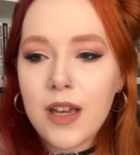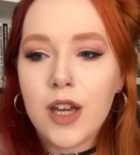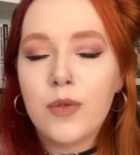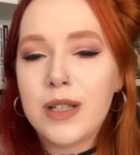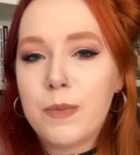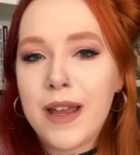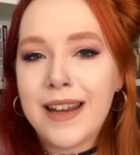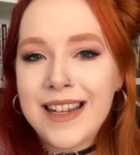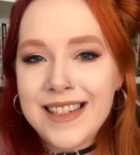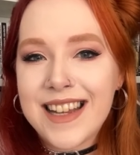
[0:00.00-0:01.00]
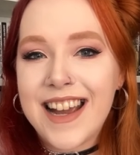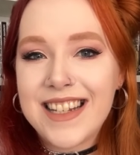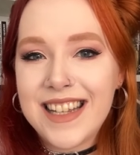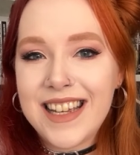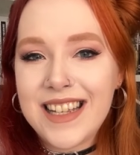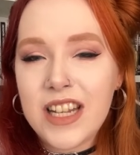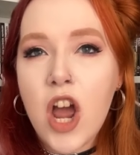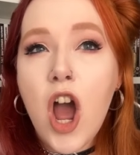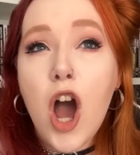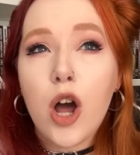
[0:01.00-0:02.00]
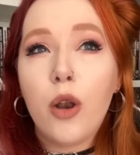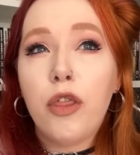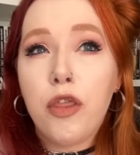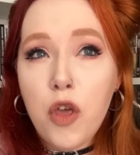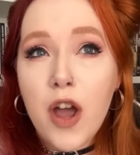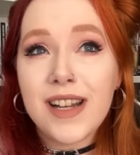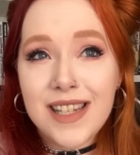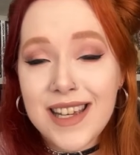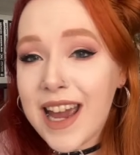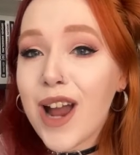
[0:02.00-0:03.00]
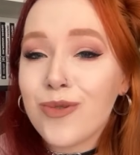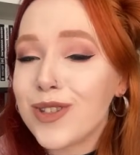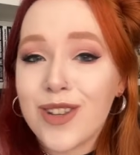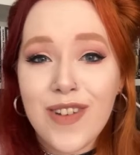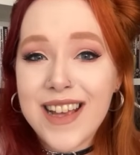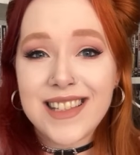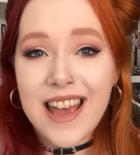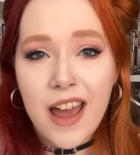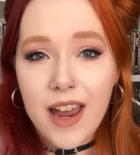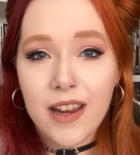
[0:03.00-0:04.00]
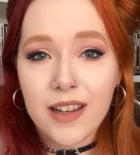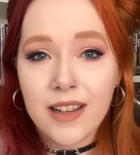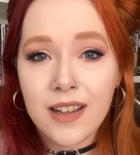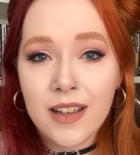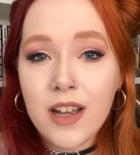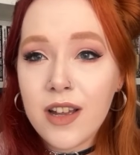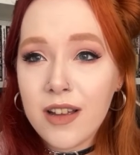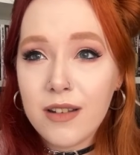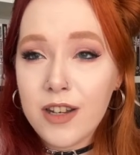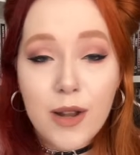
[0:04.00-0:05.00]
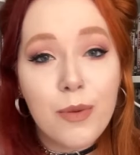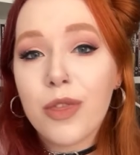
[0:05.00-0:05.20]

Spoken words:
who has been indicted on 30 counts of SA. Number